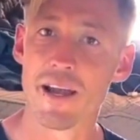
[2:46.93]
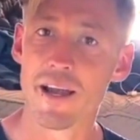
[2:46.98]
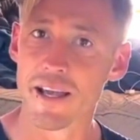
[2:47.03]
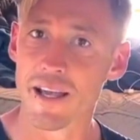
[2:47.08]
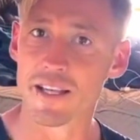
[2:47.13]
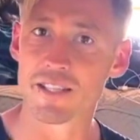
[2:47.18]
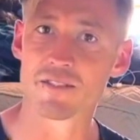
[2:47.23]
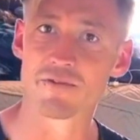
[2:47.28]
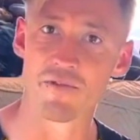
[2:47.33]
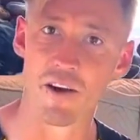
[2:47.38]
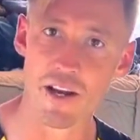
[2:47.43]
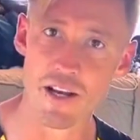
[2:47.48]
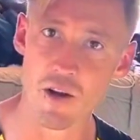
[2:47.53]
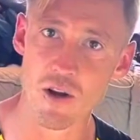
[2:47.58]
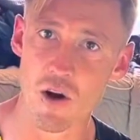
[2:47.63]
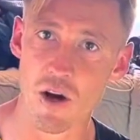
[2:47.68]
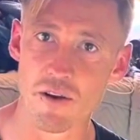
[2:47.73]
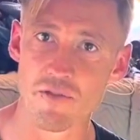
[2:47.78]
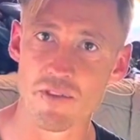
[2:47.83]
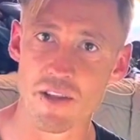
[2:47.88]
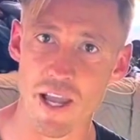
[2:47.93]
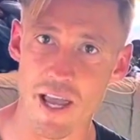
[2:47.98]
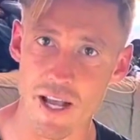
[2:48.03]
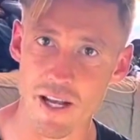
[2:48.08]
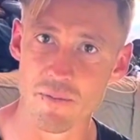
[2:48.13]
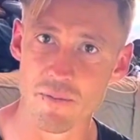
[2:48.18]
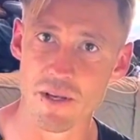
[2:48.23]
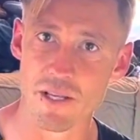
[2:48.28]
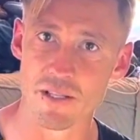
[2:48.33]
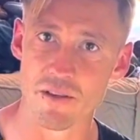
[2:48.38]
is fighting off the
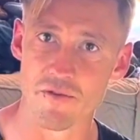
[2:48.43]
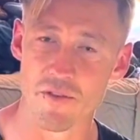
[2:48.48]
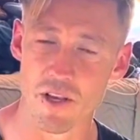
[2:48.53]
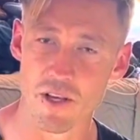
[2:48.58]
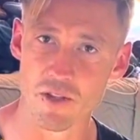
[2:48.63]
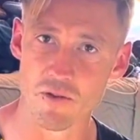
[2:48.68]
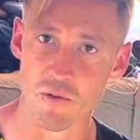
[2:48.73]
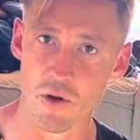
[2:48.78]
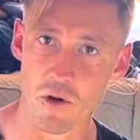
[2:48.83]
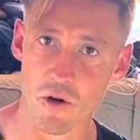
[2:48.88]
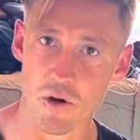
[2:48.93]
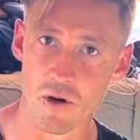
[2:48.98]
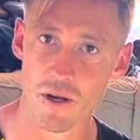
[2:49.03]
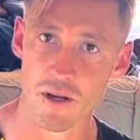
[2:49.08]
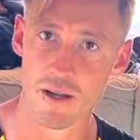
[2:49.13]
enemies of Israel.